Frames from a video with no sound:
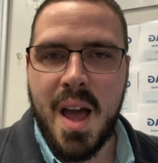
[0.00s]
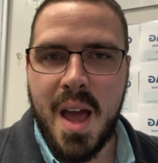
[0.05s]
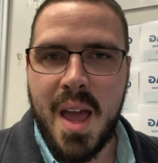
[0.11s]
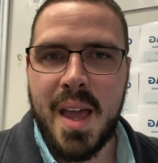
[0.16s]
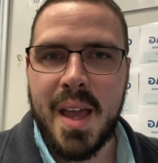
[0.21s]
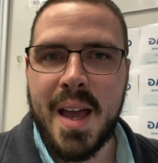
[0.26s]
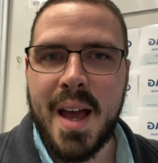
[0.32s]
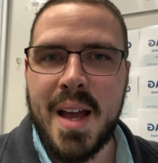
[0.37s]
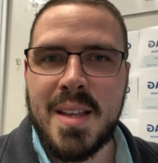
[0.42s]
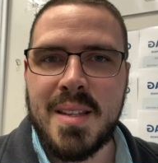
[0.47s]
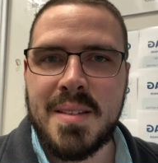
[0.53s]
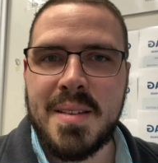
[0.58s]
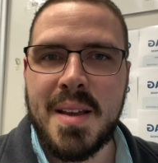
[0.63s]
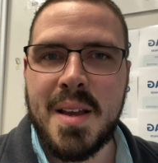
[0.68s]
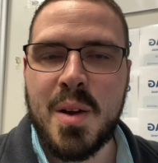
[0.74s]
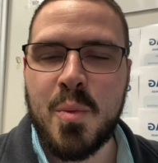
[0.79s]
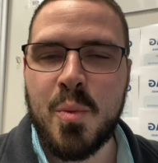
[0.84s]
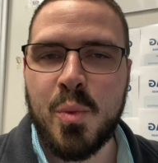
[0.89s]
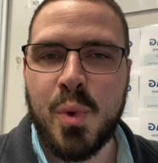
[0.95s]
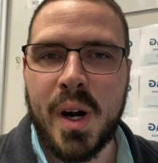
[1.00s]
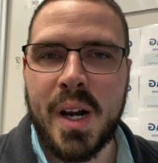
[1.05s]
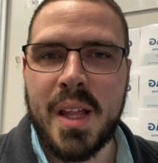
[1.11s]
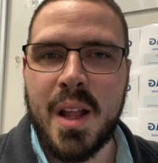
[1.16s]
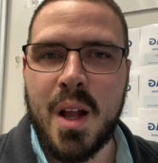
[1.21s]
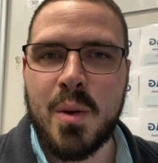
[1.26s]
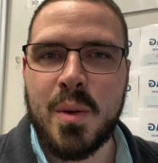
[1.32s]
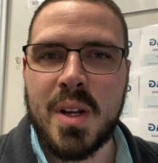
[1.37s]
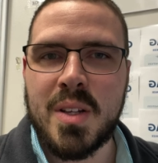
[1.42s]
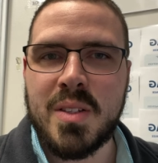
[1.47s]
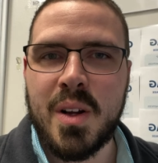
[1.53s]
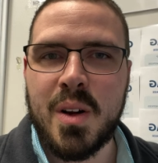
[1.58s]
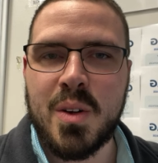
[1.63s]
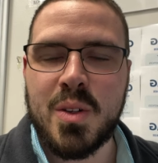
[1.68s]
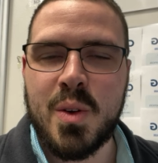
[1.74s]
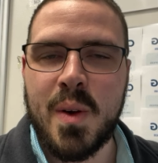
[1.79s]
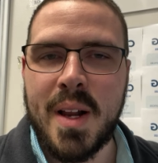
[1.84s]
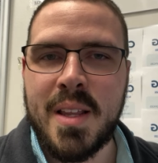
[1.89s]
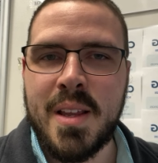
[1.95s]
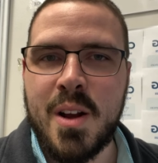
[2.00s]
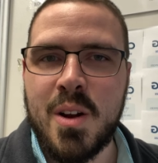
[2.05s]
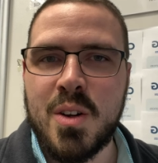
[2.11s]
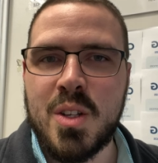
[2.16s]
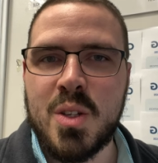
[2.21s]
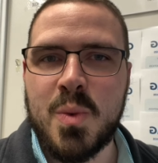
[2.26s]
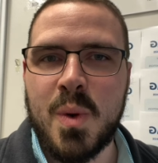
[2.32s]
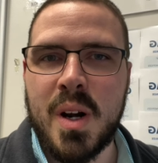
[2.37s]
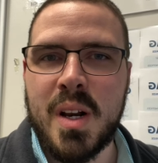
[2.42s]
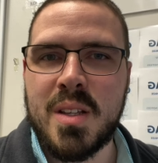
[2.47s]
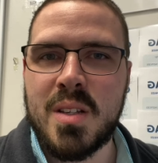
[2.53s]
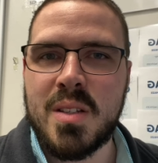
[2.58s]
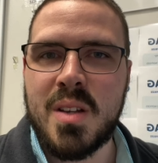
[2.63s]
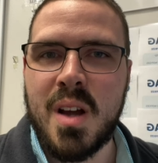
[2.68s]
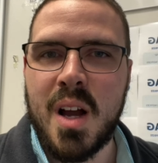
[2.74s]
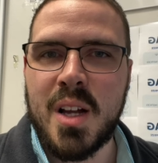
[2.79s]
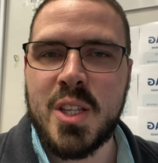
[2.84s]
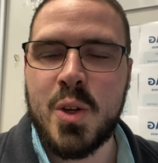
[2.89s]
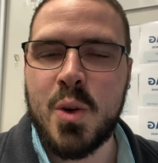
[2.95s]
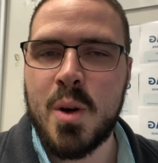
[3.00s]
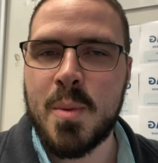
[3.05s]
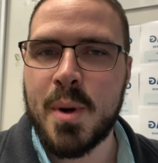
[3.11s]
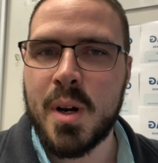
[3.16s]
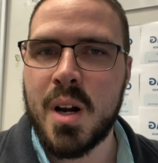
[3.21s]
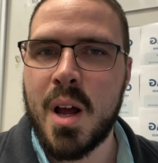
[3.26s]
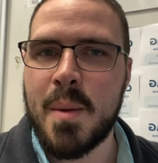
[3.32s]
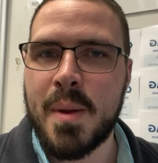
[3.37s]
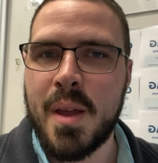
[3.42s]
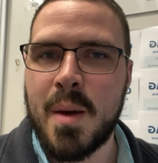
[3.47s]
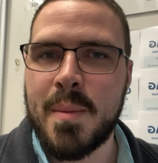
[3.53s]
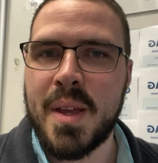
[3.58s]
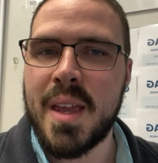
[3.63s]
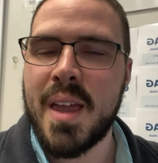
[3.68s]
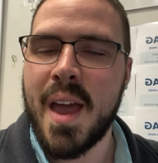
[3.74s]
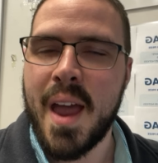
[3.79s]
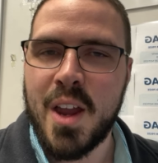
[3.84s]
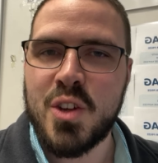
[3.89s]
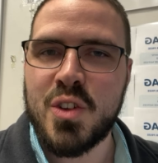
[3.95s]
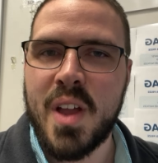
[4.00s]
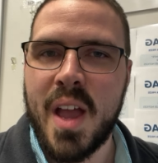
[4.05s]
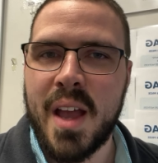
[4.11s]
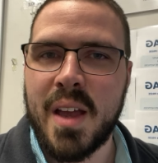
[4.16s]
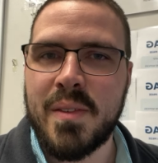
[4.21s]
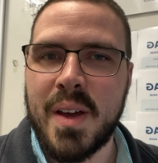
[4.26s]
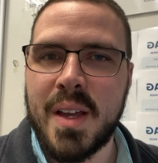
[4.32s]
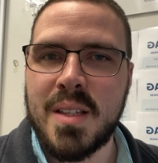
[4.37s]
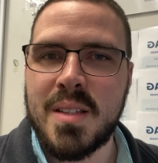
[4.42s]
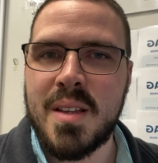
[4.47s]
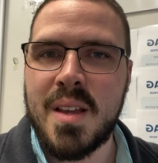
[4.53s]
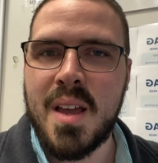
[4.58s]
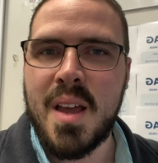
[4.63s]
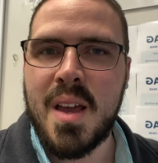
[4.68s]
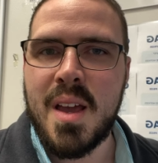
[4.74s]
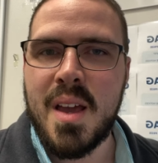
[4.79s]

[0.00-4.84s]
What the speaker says: Hey guys, Brennan at Russ Darrow Direct here. Just wanted to talk to you about an upcoming Cashtag event.